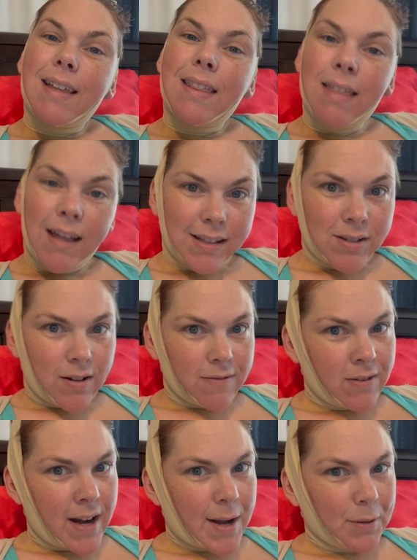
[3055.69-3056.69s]
That's all
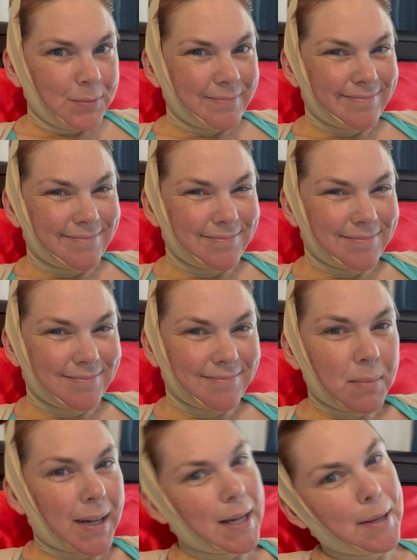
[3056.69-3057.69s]
for now.
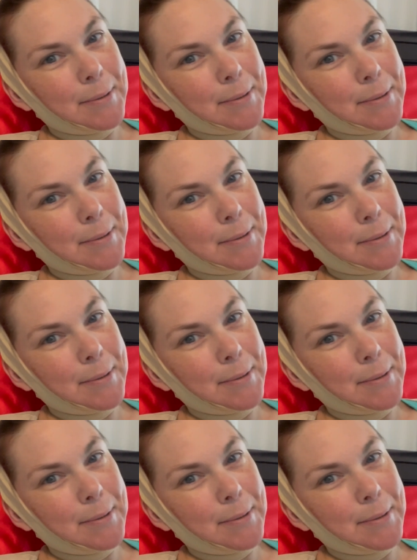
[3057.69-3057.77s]
Bye.